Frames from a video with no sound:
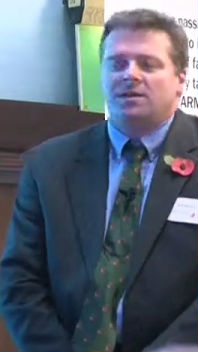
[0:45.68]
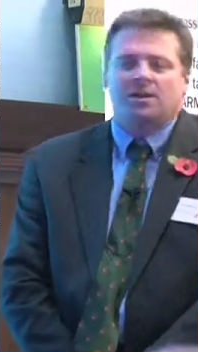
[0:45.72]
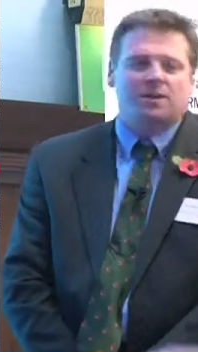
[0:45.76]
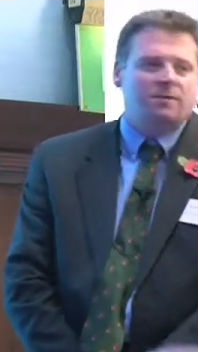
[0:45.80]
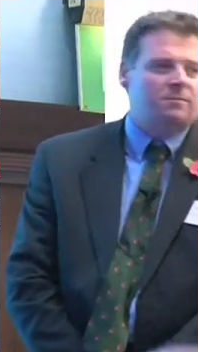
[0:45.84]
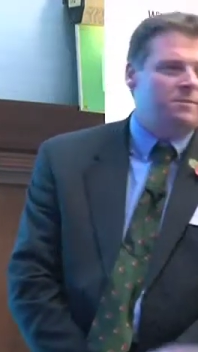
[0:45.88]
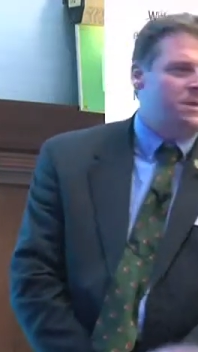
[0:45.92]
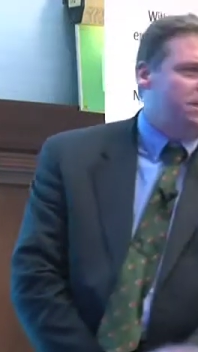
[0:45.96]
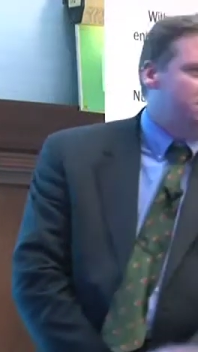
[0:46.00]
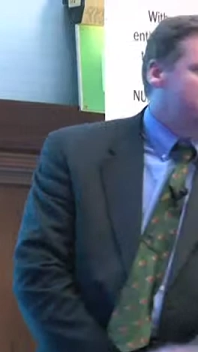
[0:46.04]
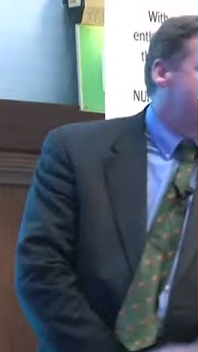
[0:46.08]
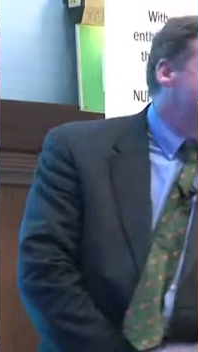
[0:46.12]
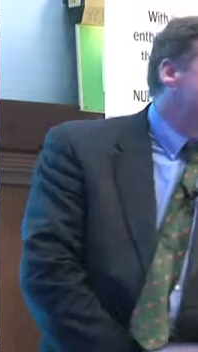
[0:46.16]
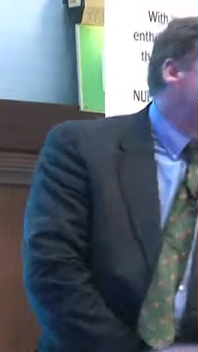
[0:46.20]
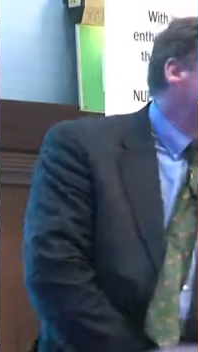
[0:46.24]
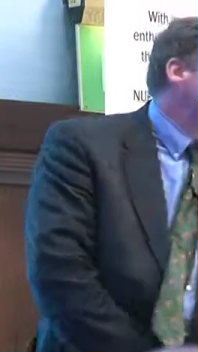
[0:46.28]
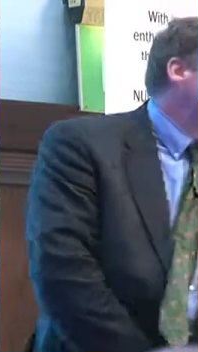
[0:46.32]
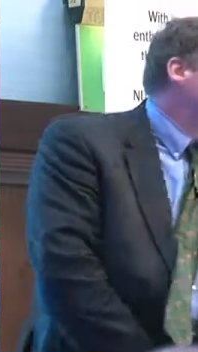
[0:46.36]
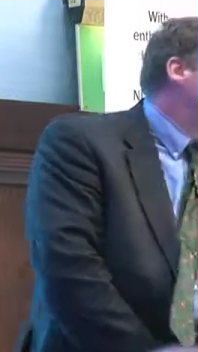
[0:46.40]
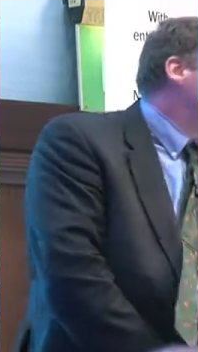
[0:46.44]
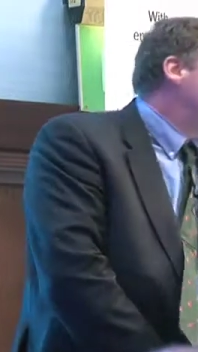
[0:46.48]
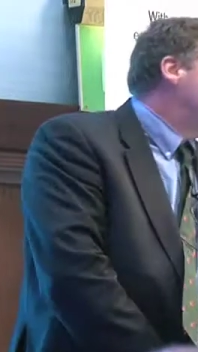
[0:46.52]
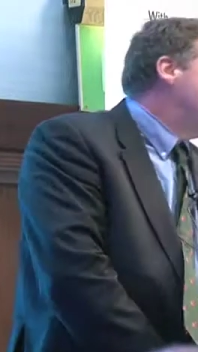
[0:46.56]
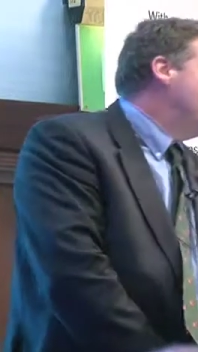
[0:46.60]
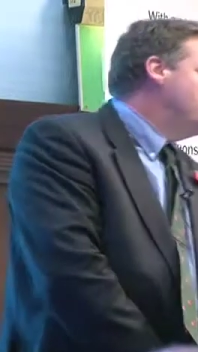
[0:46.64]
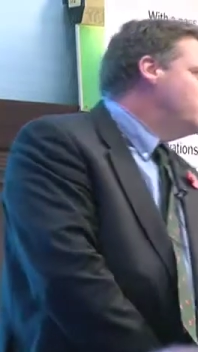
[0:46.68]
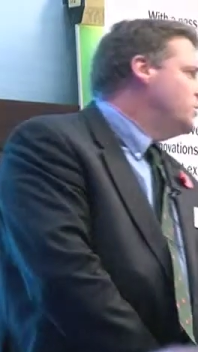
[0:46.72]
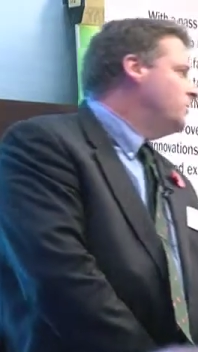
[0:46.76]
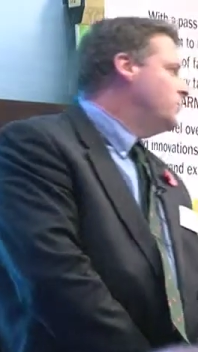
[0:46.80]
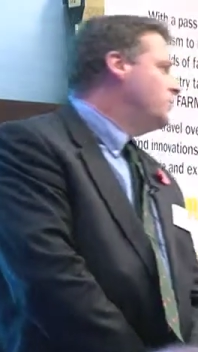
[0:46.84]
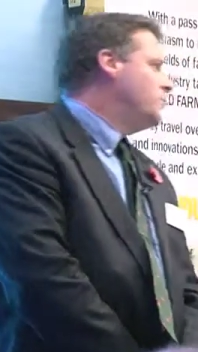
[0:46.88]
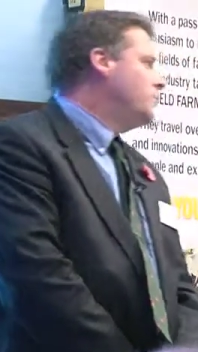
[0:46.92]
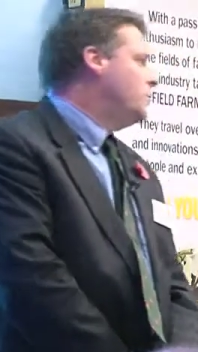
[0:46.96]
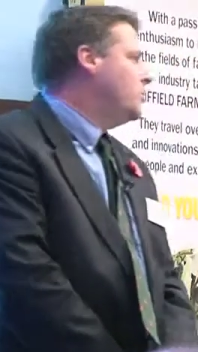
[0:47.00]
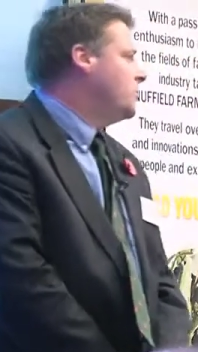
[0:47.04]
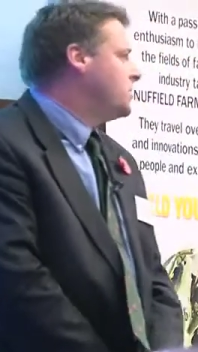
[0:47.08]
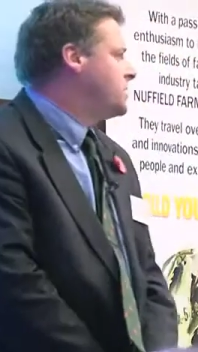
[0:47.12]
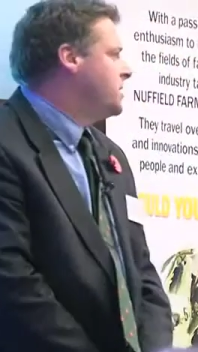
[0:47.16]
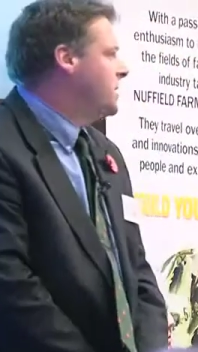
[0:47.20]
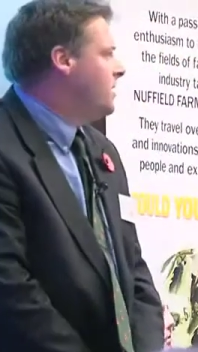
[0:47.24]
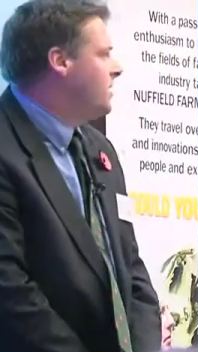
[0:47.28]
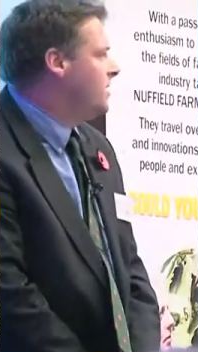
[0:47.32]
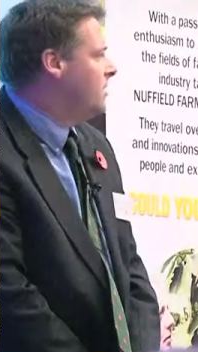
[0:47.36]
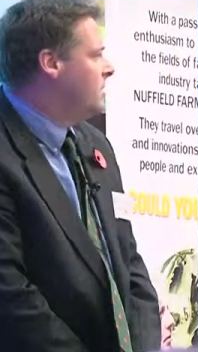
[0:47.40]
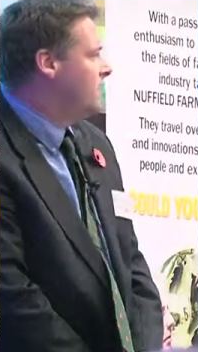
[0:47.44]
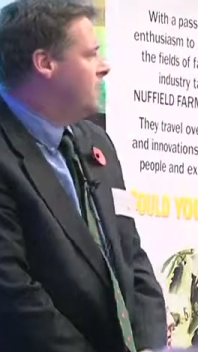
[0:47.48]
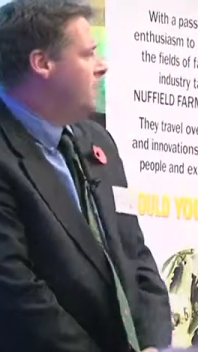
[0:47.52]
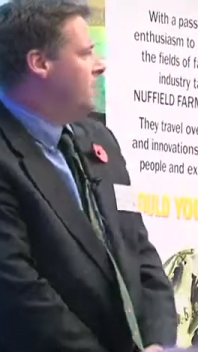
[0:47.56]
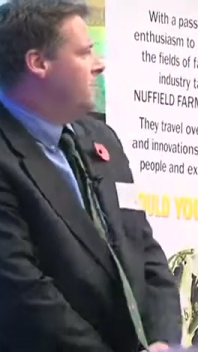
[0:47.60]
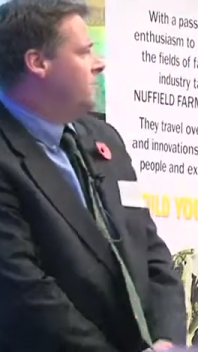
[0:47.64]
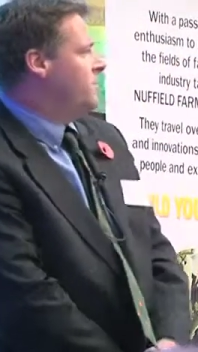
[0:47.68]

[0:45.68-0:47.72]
can it make sense to move water